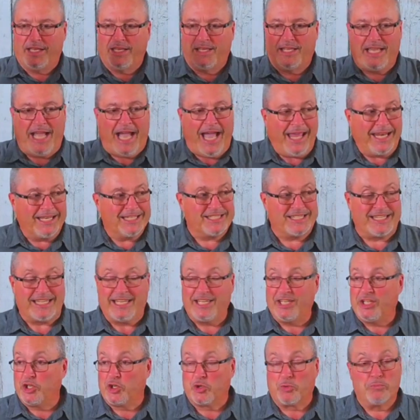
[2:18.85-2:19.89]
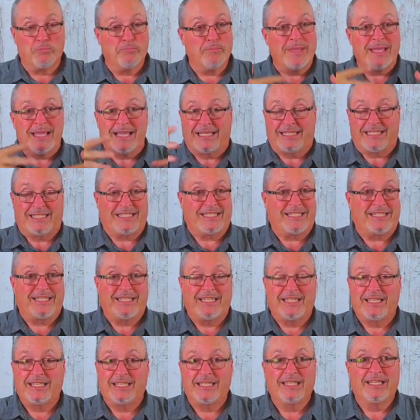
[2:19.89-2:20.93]
God is in your
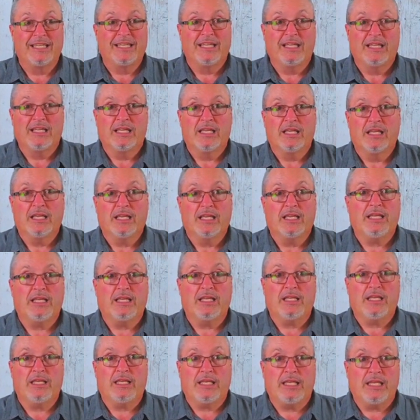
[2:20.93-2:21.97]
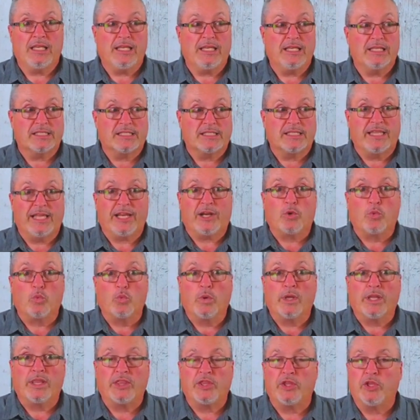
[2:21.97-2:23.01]
midst. He is there
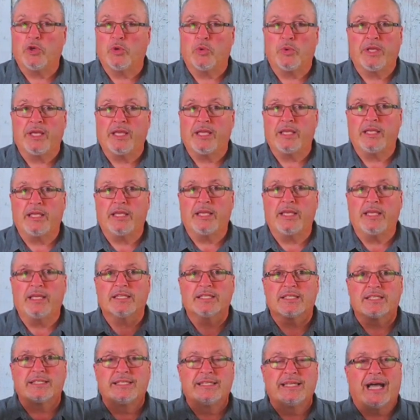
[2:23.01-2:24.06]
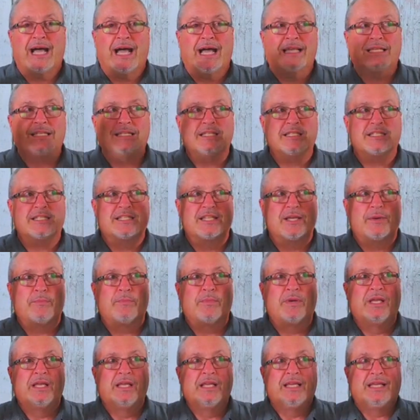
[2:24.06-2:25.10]
with you. He is not
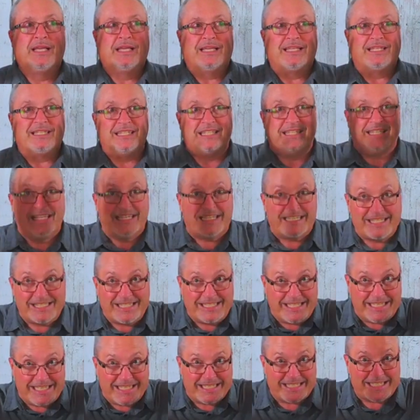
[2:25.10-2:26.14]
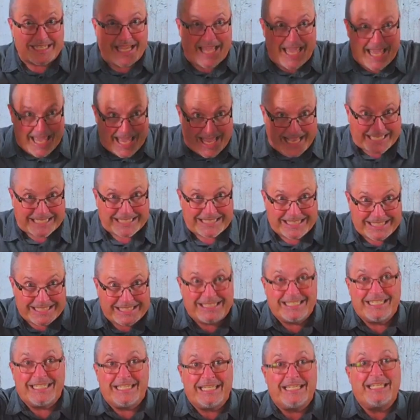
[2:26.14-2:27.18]
some distant
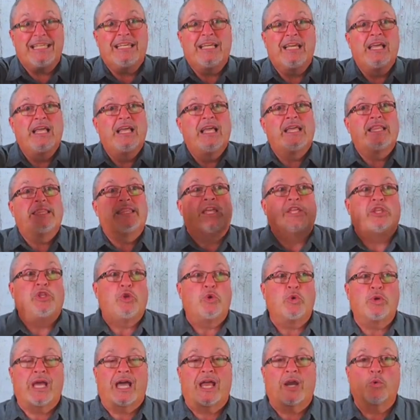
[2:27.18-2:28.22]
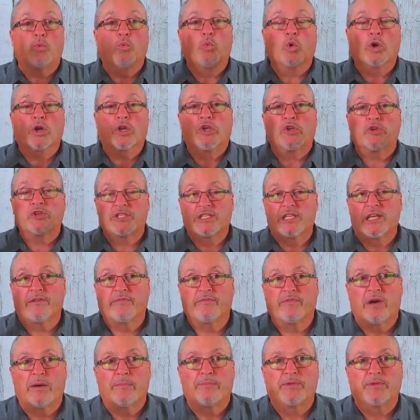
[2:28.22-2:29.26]
entity that you got to work
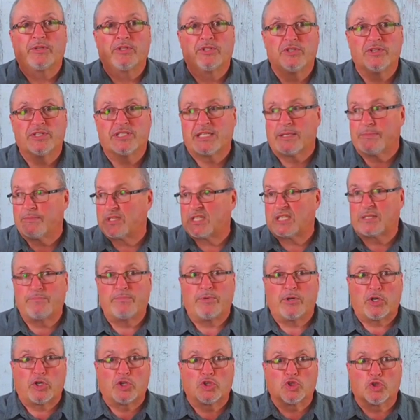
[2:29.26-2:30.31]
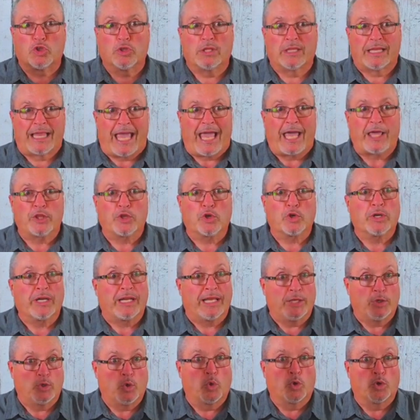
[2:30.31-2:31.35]
yourself up into some spiritual lather
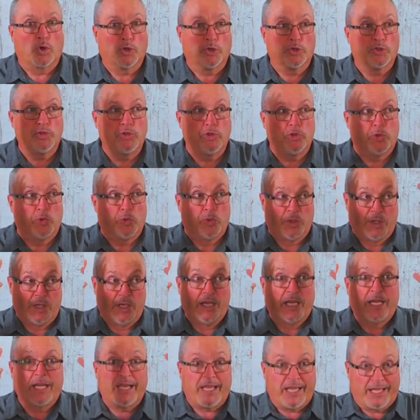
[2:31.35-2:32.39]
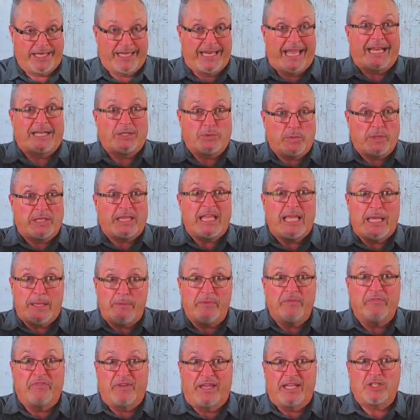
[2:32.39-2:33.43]
in order to connect with him
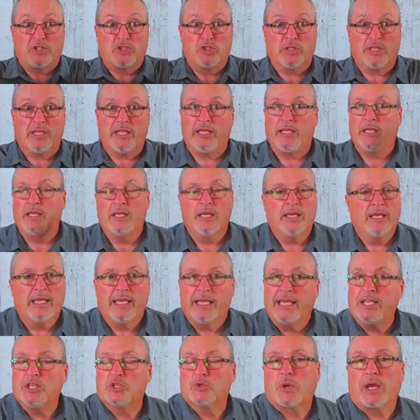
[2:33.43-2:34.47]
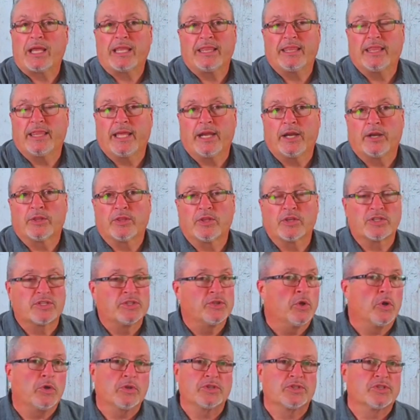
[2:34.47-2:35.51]
eventually. He's right there. There's an
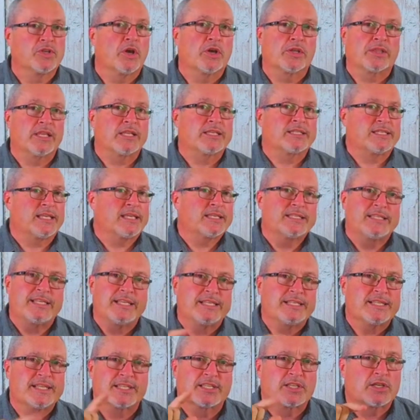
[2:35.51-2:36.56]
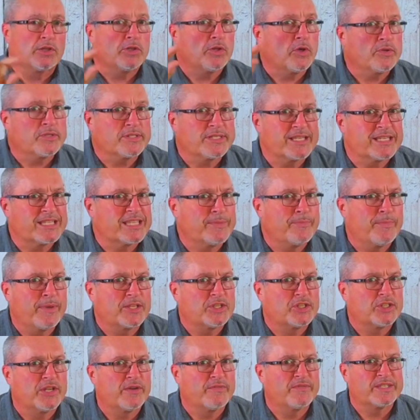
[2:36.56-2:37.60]
old song that says he's as close as the
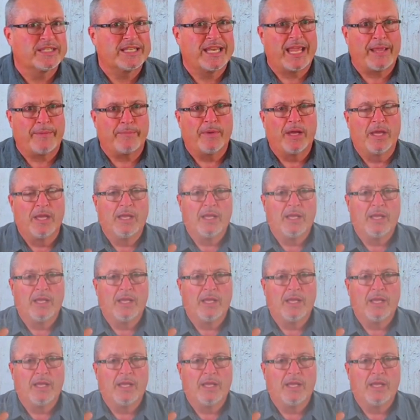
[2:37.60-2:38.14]
mention of his name.